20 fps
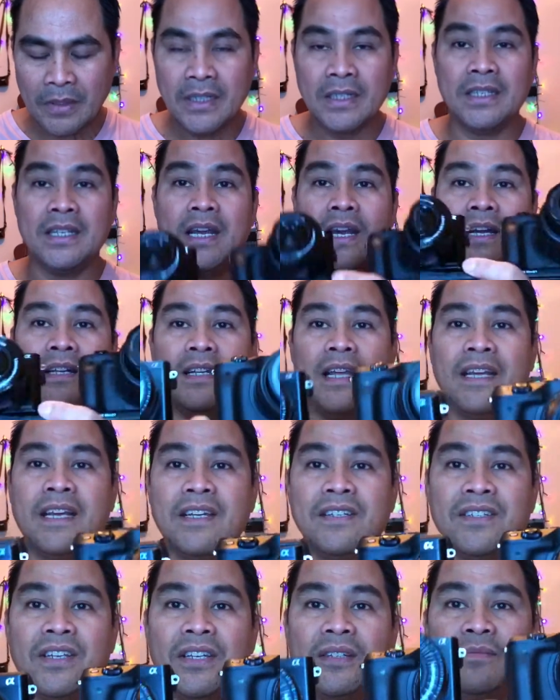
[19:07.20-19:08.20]
Yeah, like I
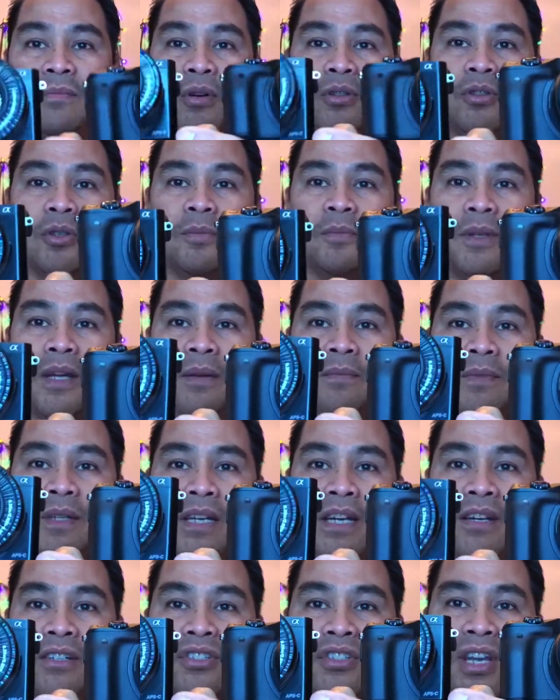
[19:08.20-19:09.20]
said, both of them, they
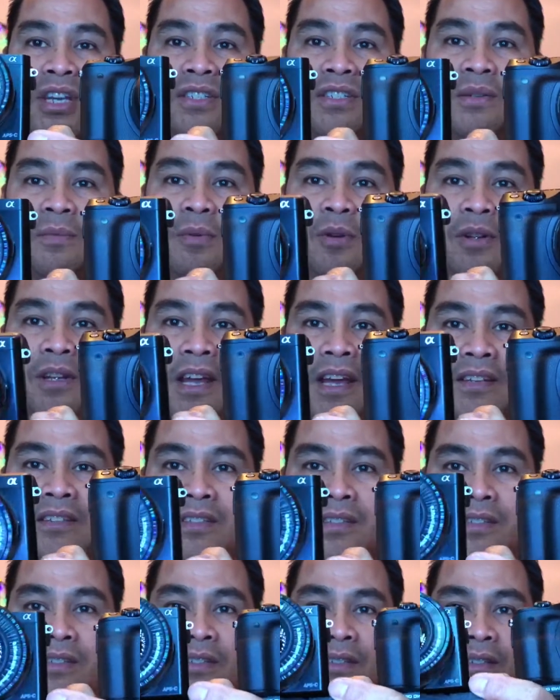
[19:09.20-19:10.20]
are changeable
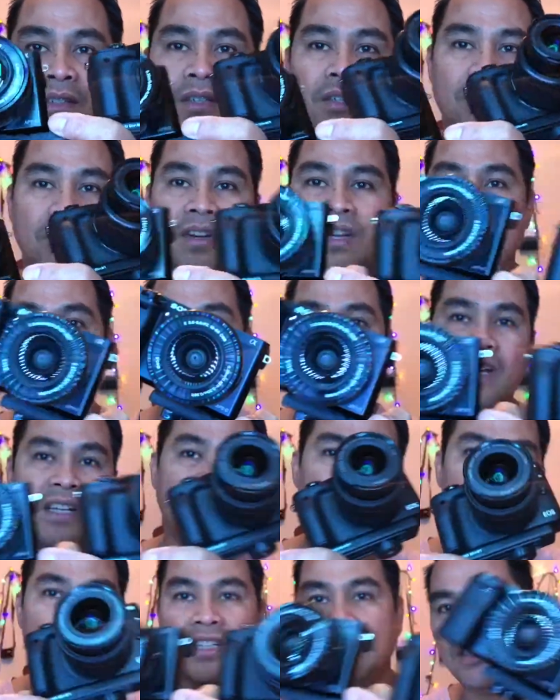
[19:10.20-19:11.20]
lens. You can
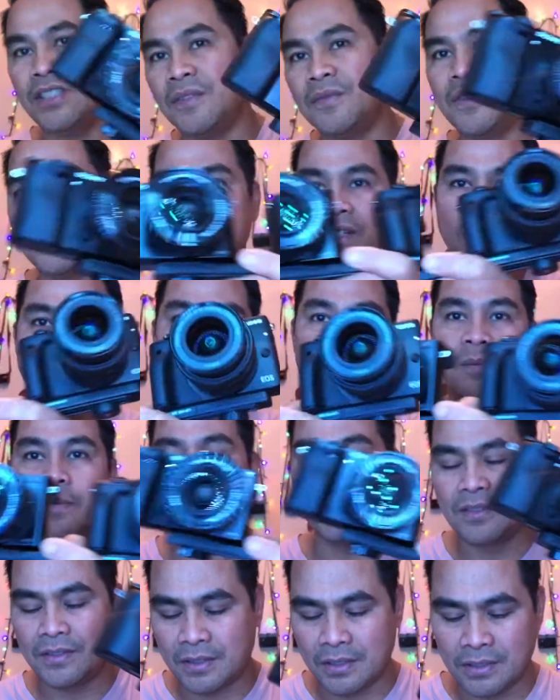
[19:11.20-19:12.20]
attach any different kind of
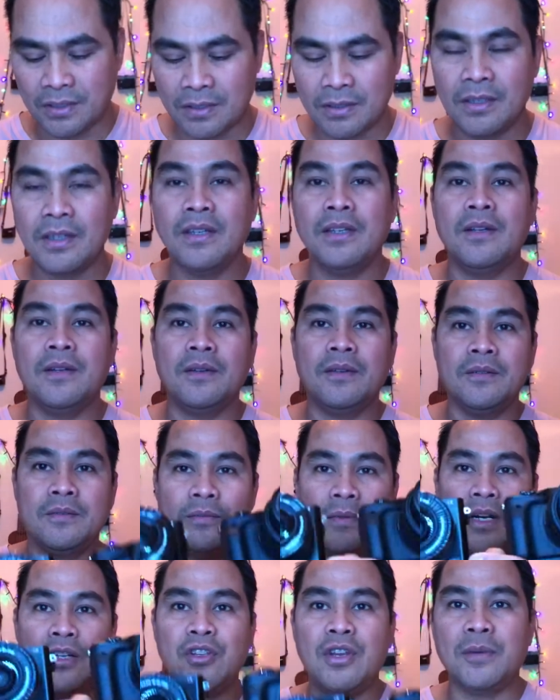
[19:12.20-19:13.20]
lenses,
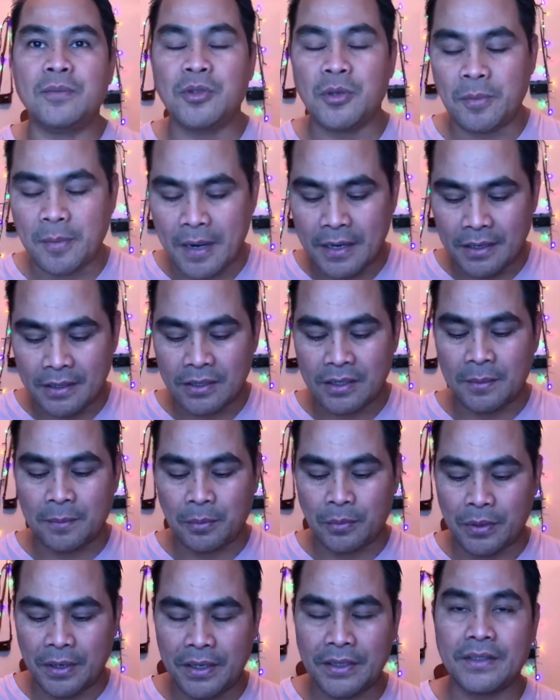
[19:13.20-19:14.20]
but you have to buy a
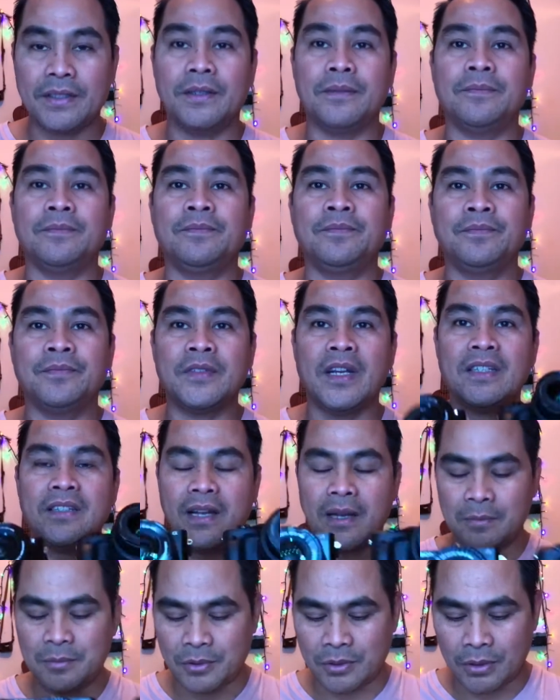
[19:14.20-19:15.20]
separate
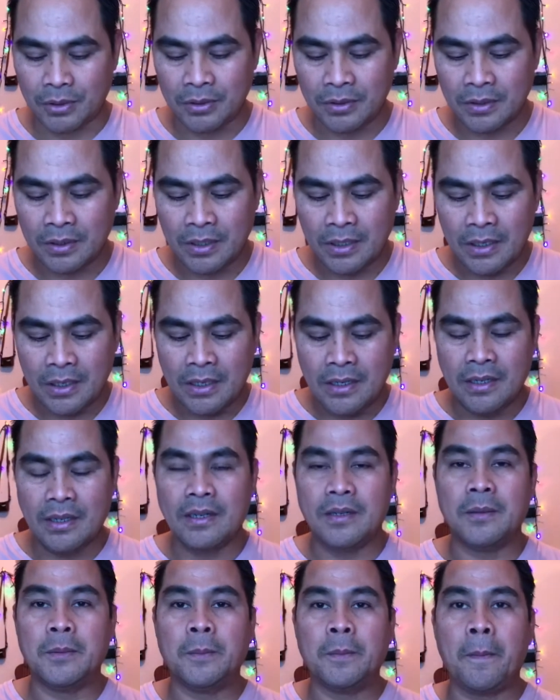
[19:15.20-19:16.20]
adapter.
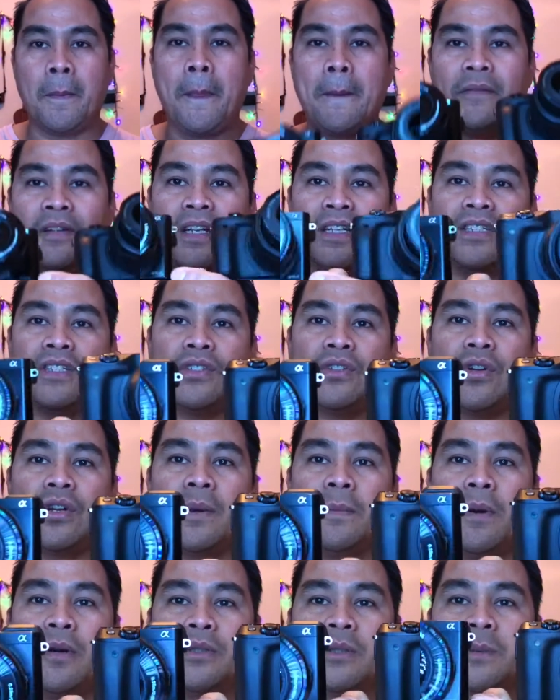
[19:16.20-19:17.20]
Let's talk
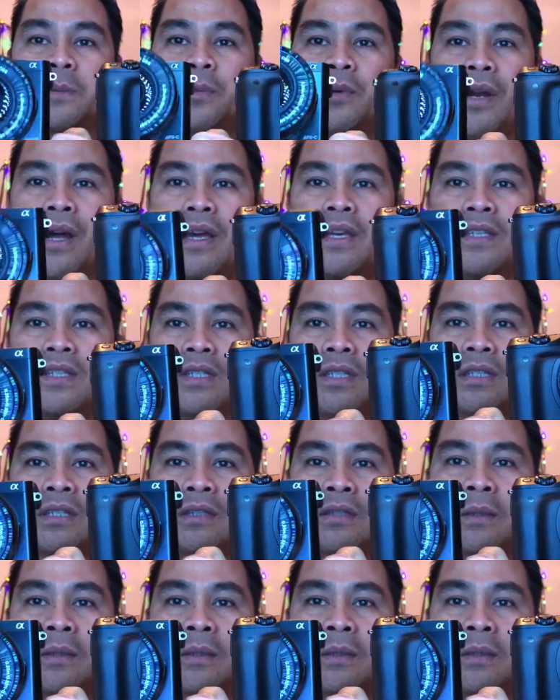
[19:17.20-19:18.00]
about the price.